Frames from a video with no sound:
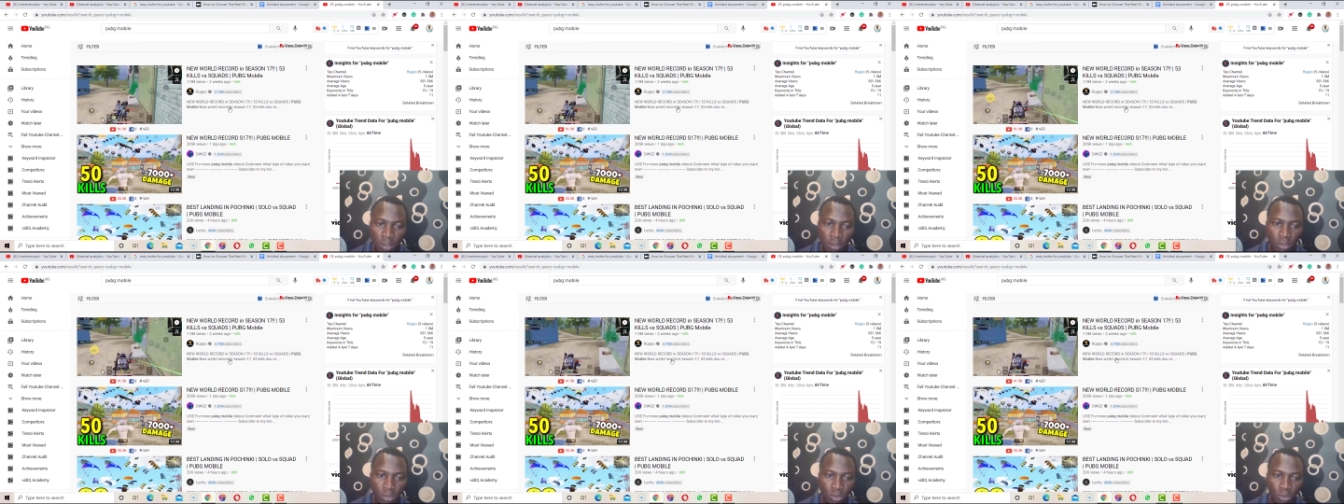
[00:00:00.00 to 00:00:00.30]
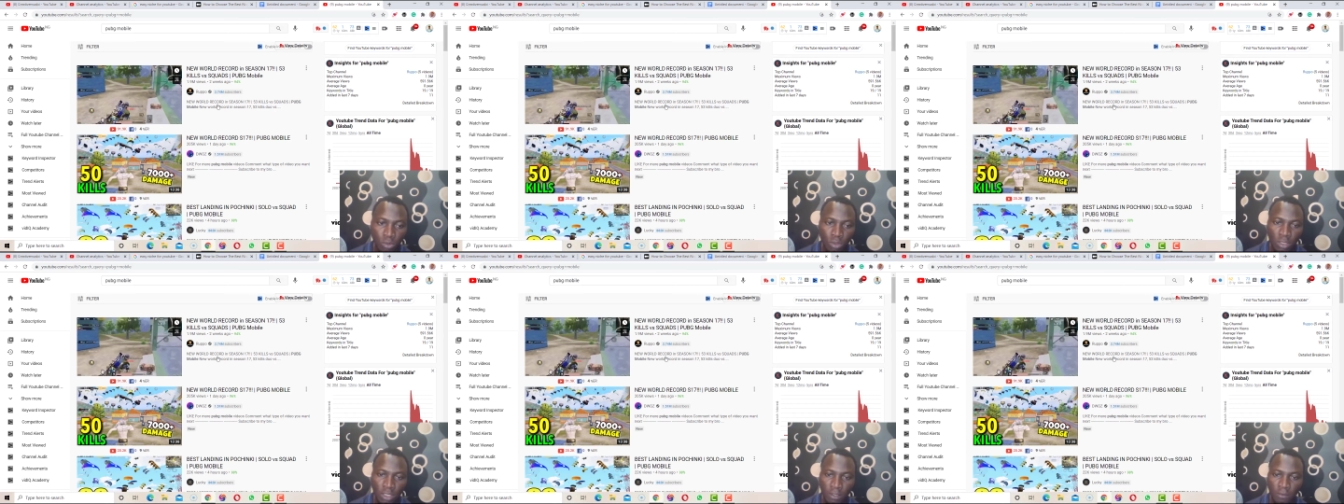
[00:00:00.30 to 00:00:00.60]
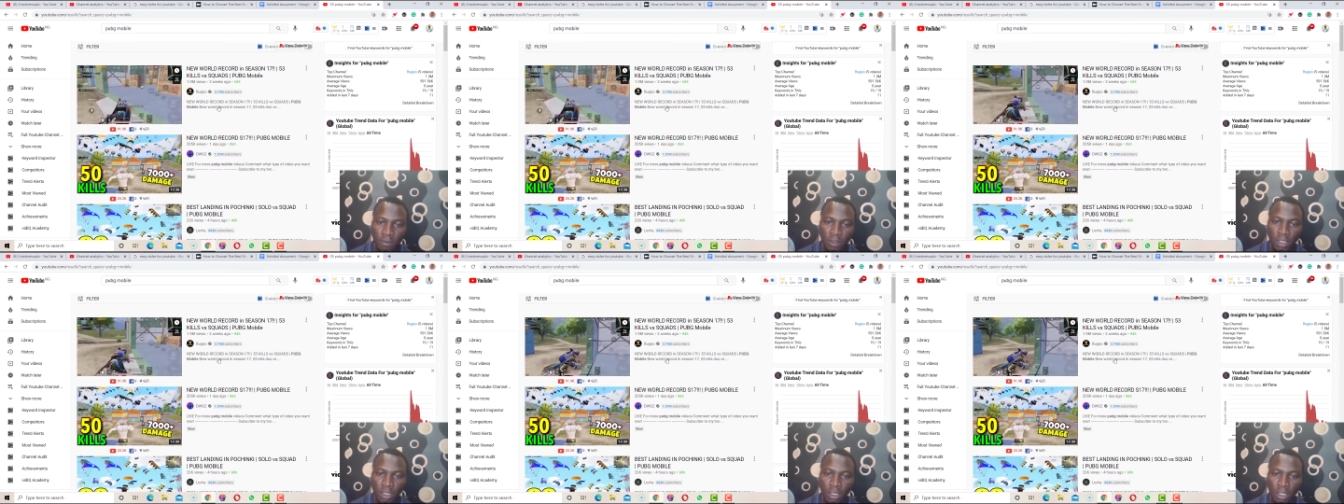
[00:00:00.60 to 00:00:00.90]
So
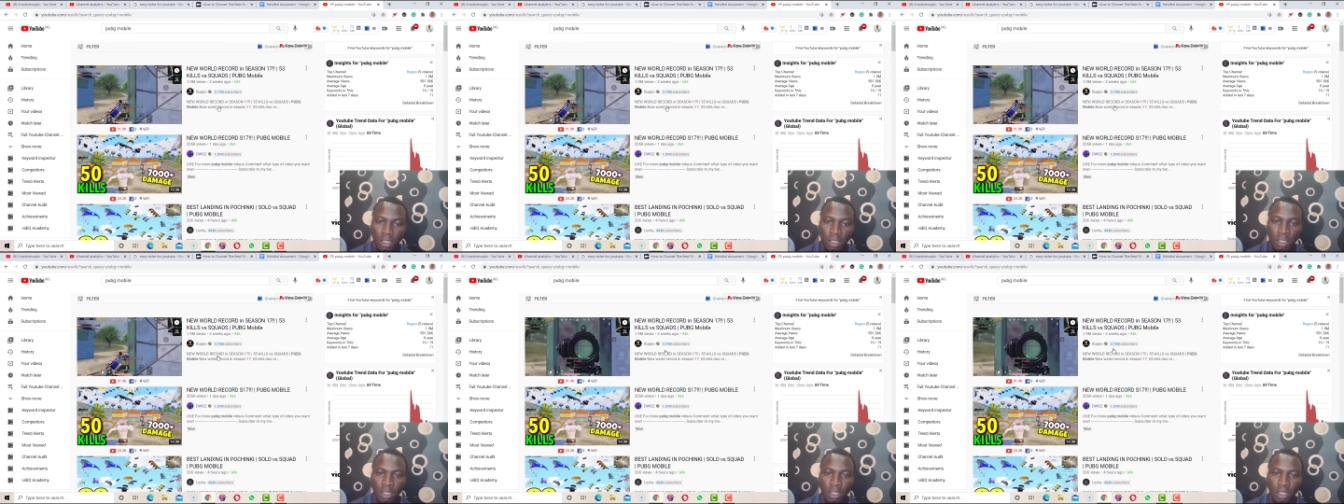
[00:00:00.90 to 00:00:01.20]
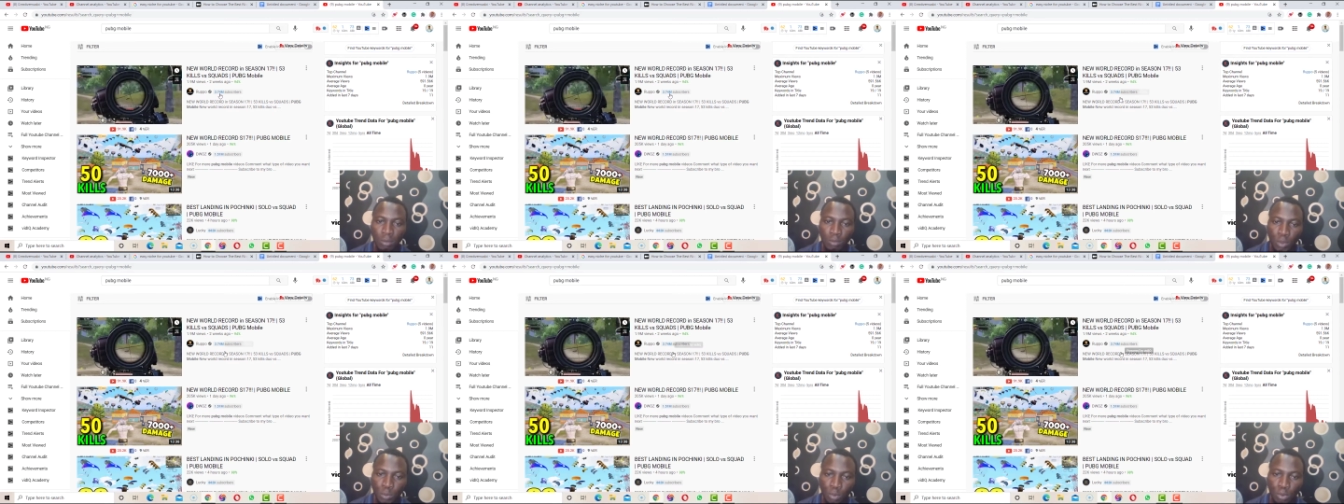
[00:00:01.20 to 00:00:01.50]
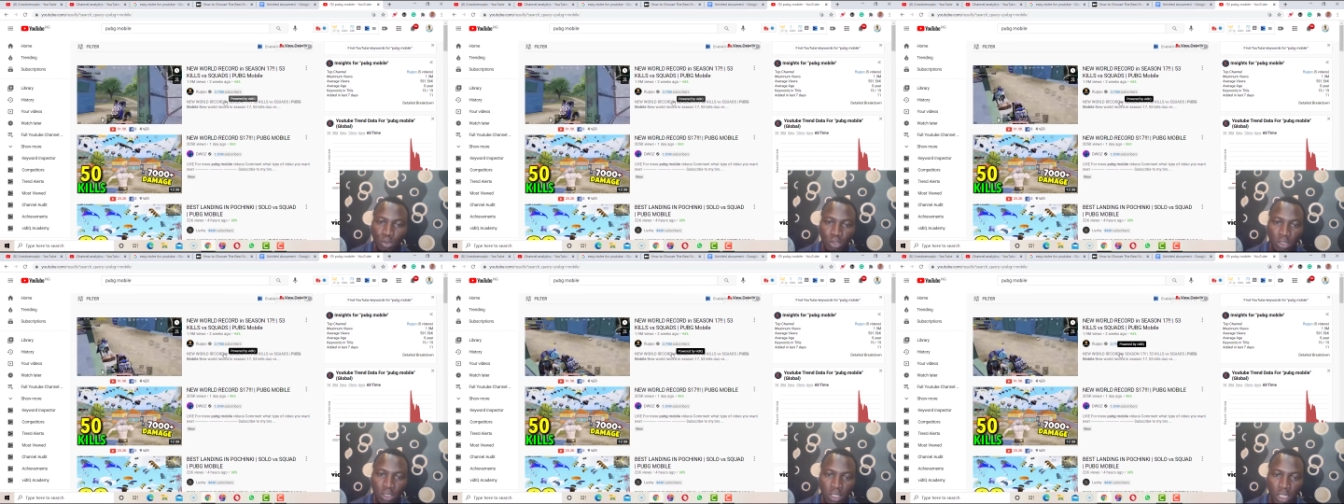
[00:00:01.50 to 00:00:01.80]
definitely people
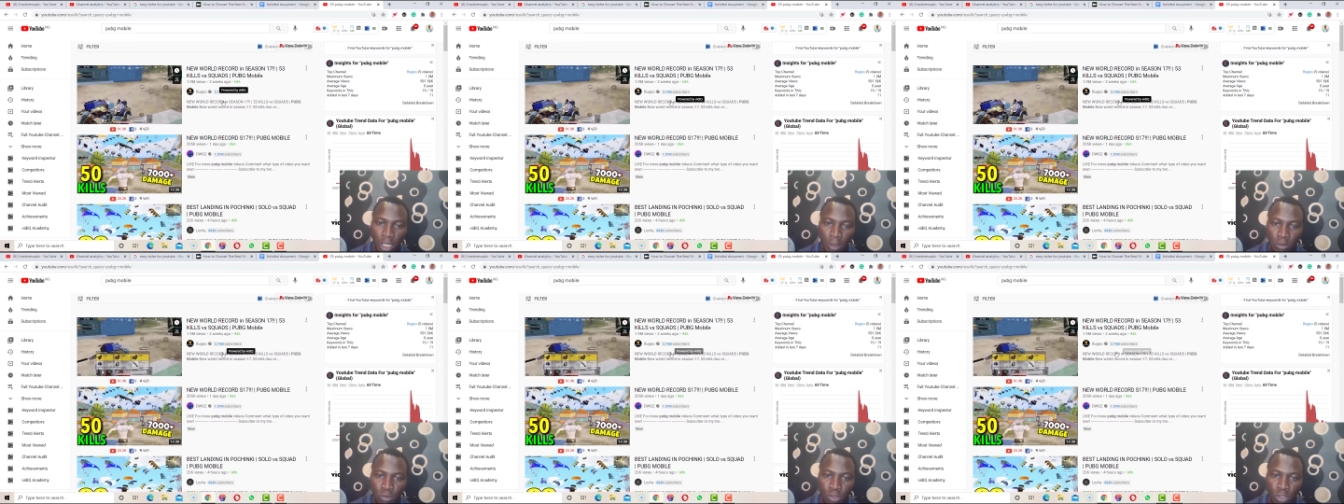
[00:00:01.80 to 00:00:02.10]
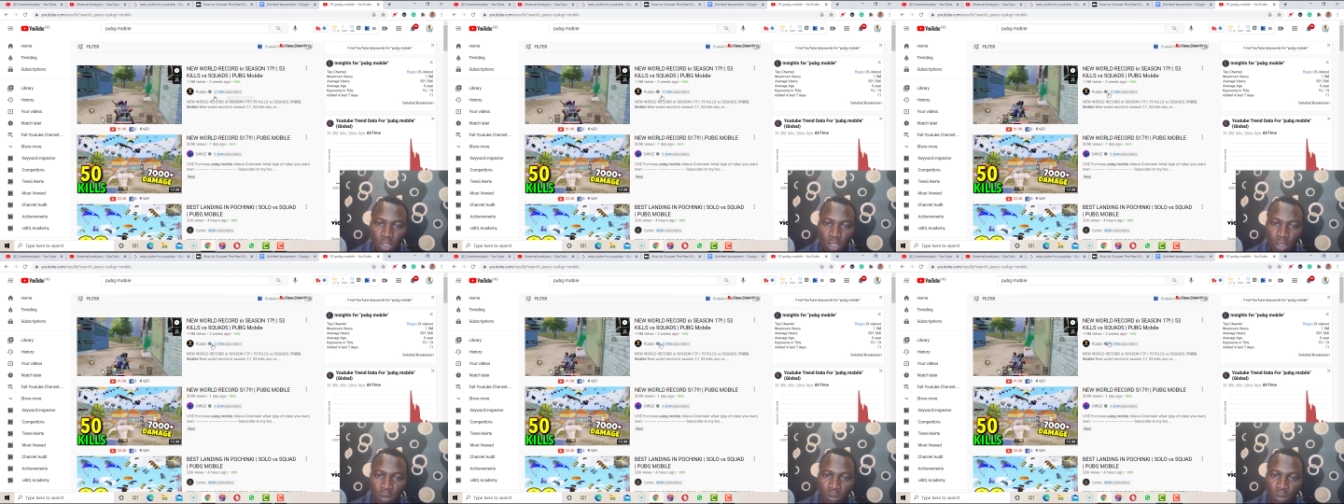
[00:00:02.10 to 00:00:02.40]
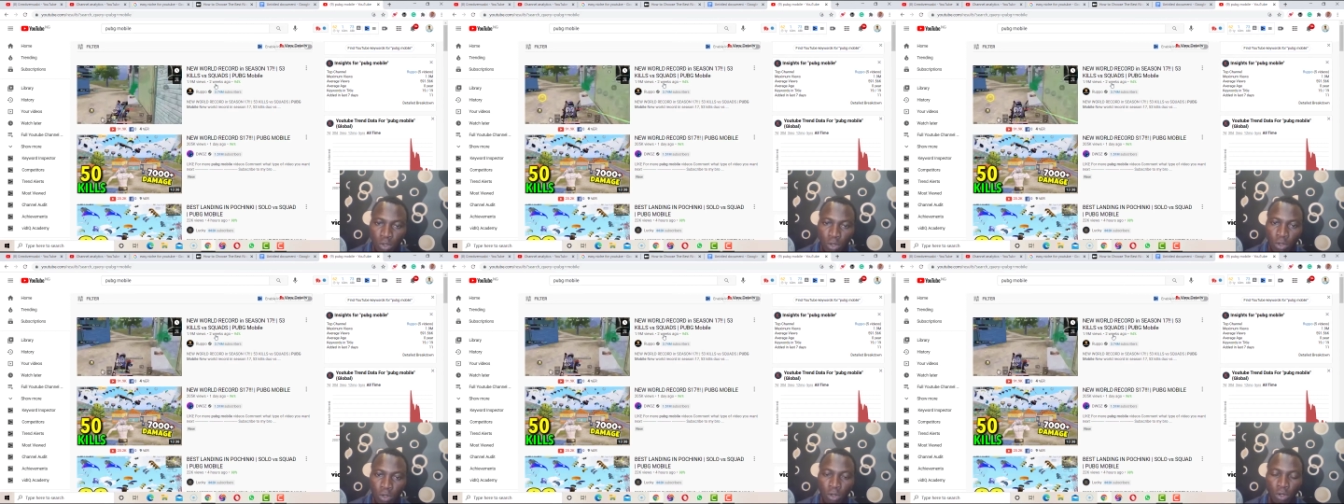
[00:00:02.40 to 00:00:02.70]
subscribe to see
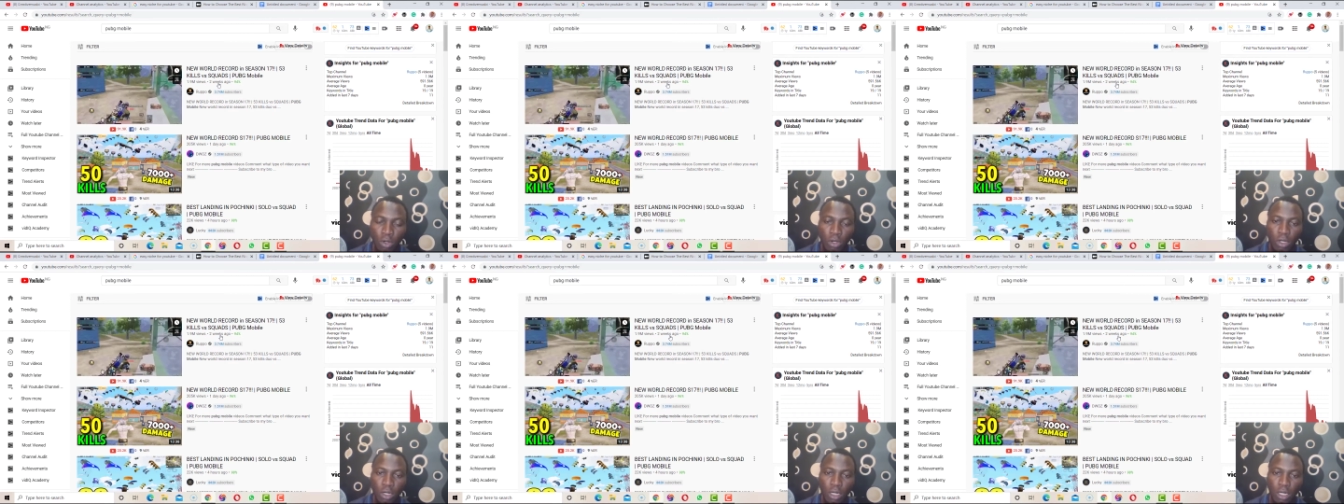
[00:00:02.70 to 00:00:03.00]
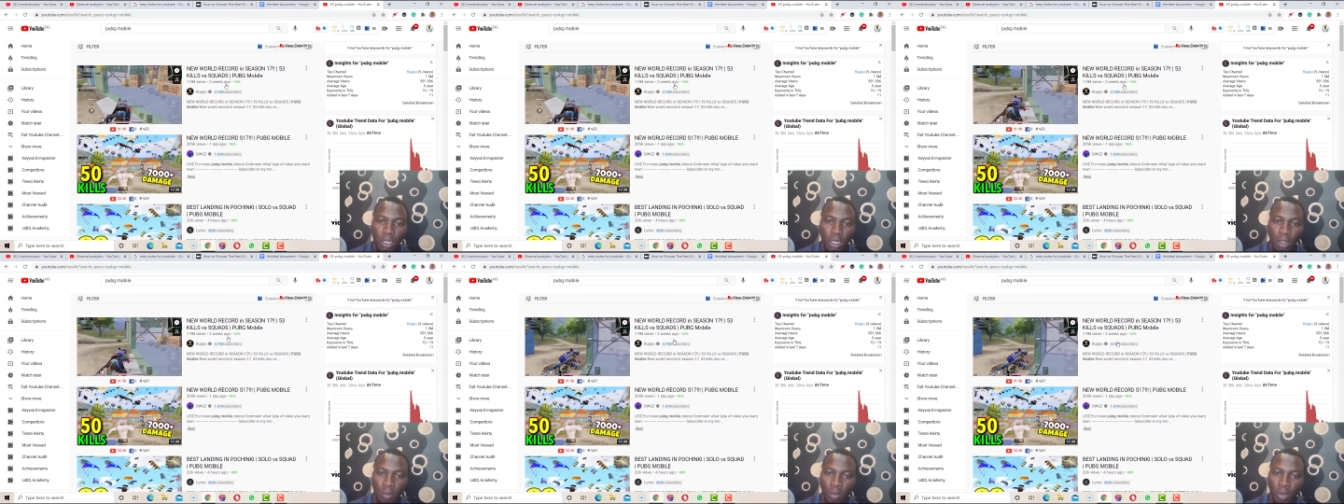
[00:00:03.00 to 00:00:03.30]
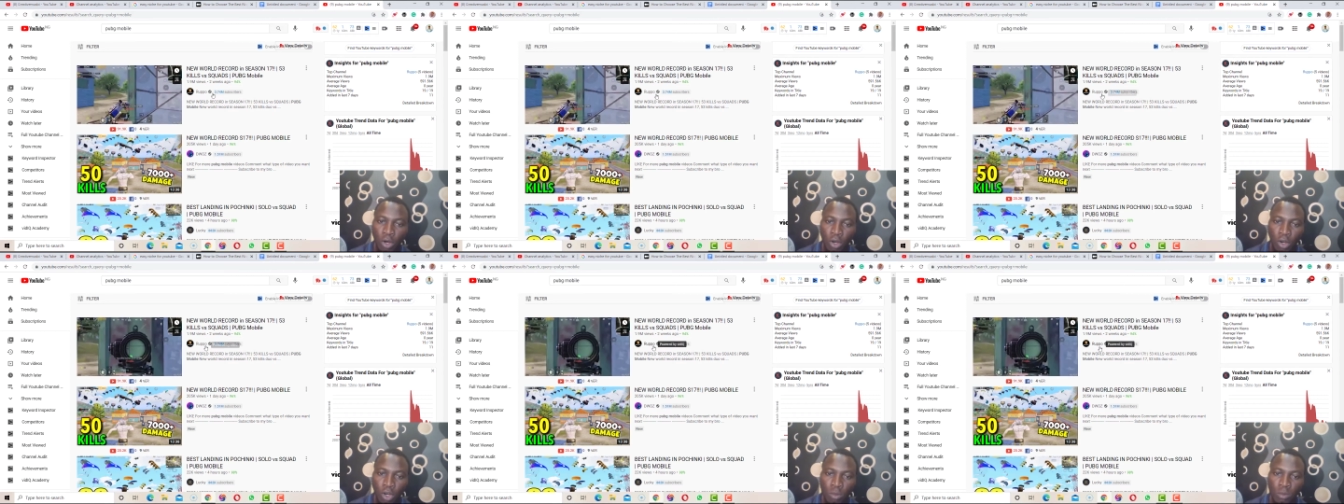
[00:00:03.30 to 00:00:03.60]
more
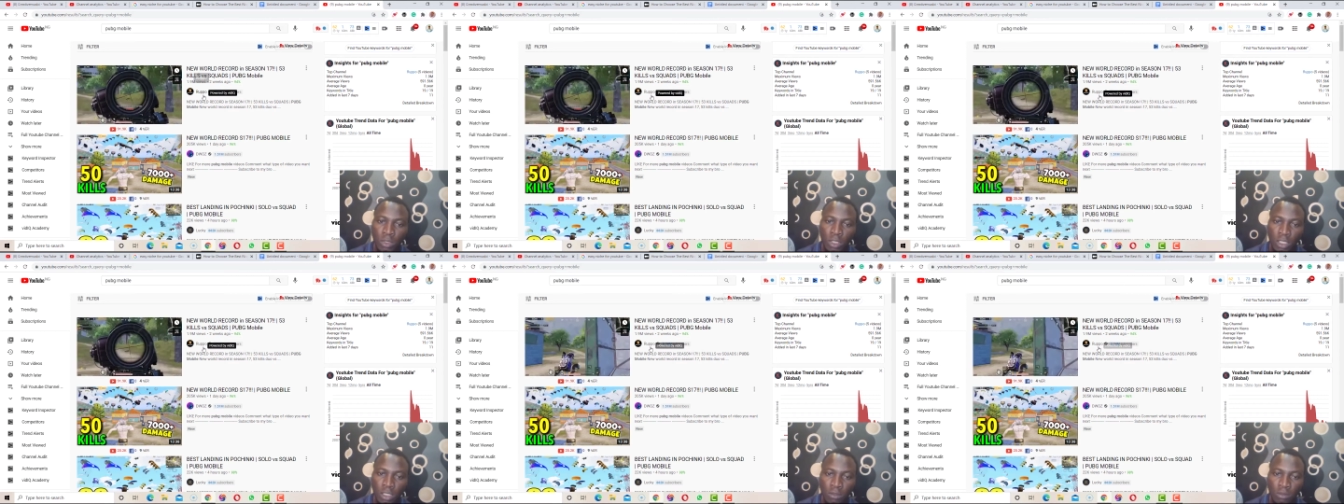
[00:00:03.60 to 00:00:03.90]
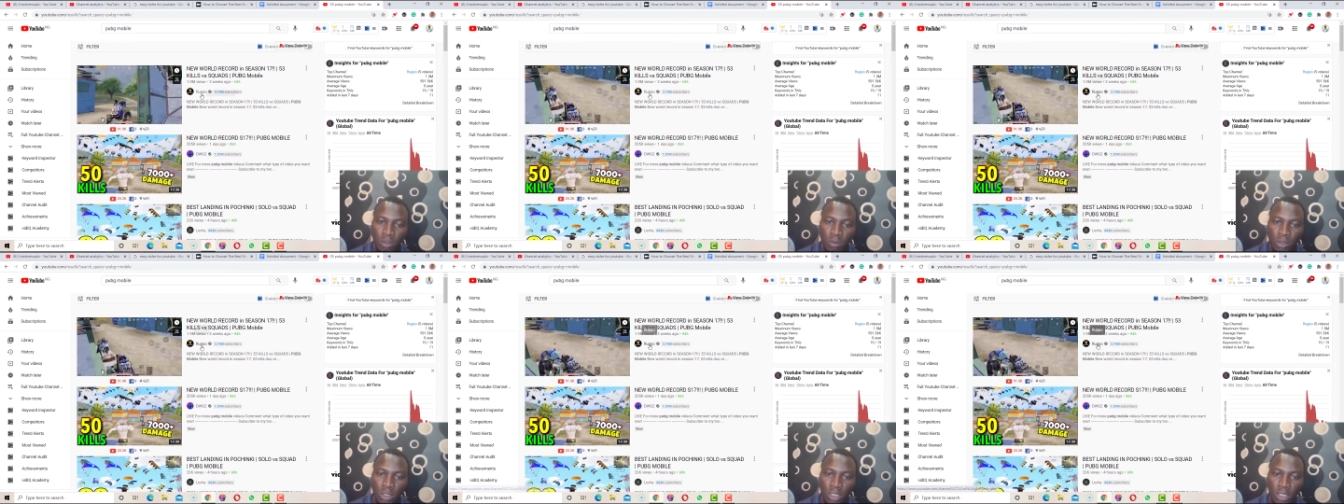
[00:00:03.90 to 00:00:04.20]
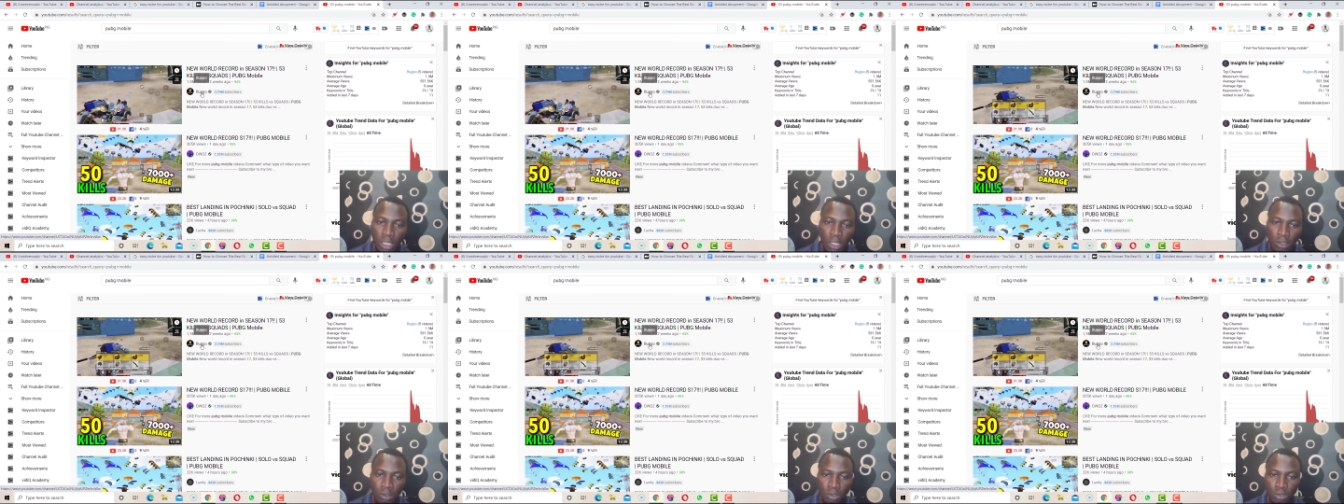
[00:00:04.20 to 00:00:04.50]
updates from the
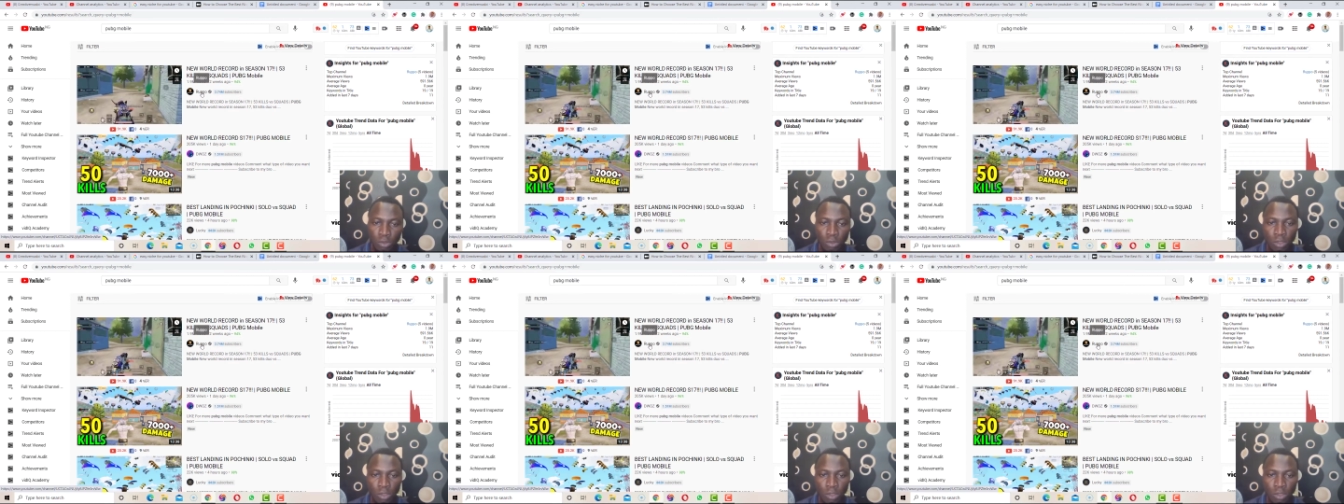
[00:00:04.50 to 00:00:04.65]
channel. So